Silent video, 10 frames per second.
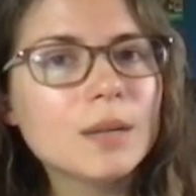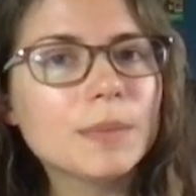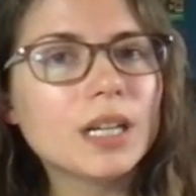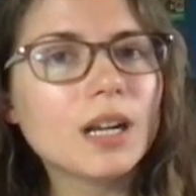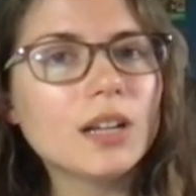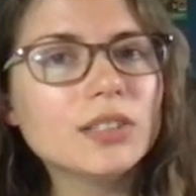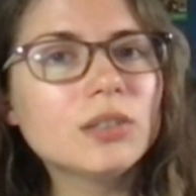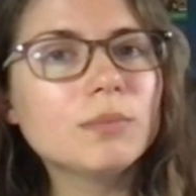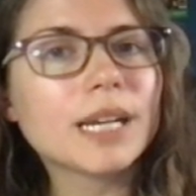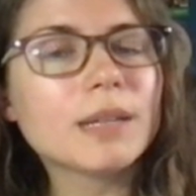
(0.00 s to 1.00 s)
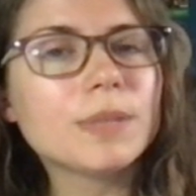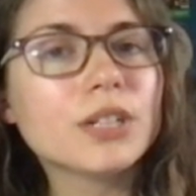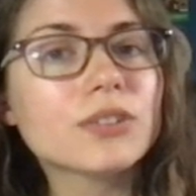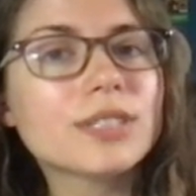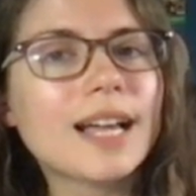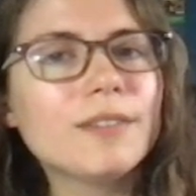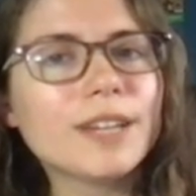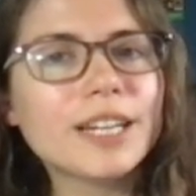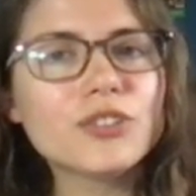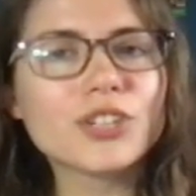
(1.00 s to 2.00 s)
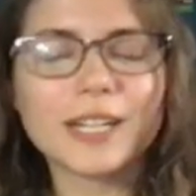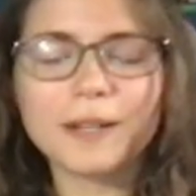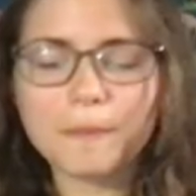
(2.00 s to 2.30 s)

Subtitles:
but it also might be your salvation.